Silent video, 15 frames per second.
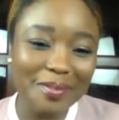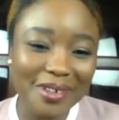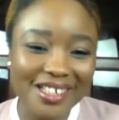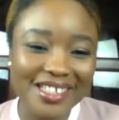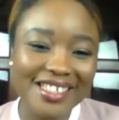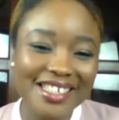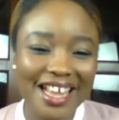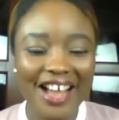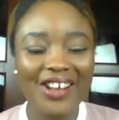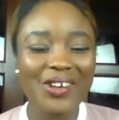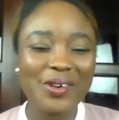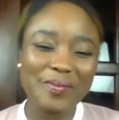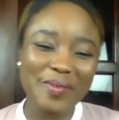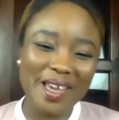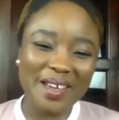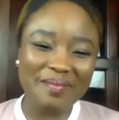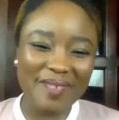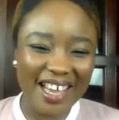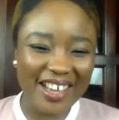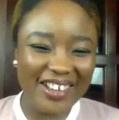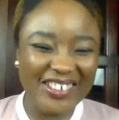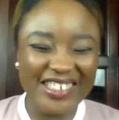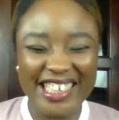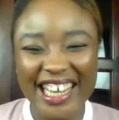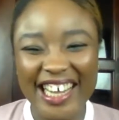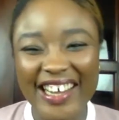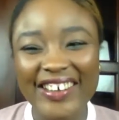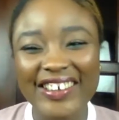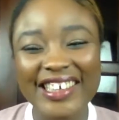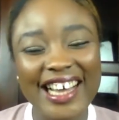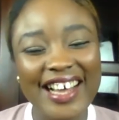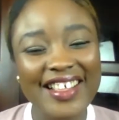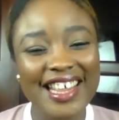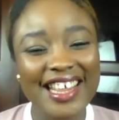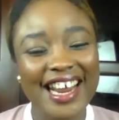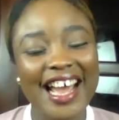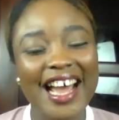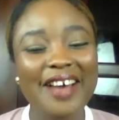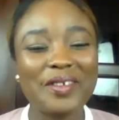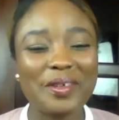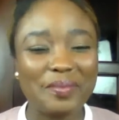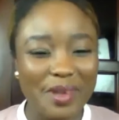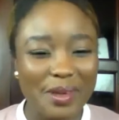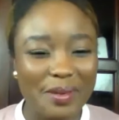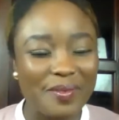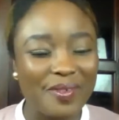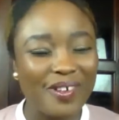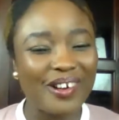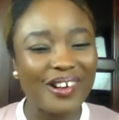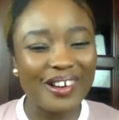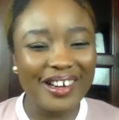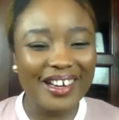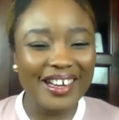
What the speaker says: but I'll go make my own now that I have a bit more.